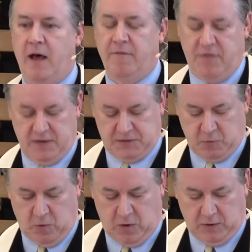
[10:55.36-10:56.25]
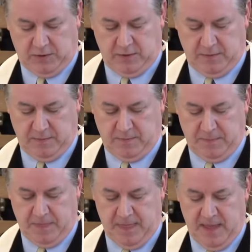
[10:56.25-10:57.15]
of this world.
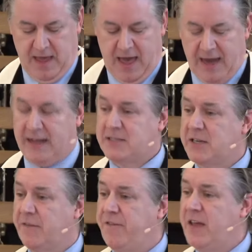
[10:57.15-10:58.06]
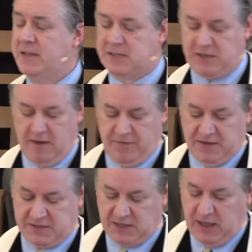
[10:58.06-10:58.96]
And as a defense of
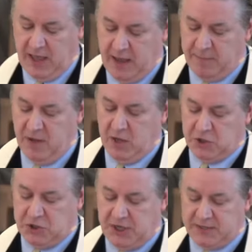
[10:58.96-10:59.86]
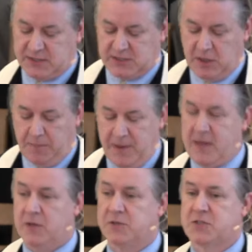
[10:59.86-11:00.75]
this claim, Jesus
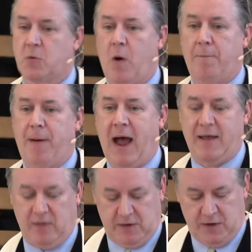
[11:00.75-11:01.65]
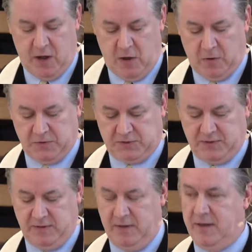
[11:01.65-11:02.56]
appeals to what Pilate knows.
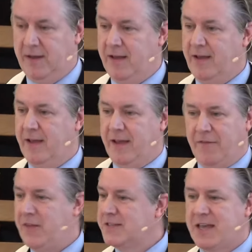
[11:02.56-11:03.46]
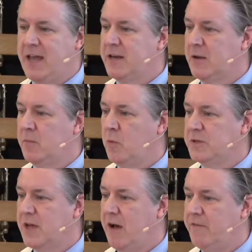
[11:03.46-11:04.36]
If this kingdom
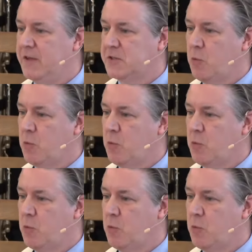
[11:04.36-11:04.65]
was of this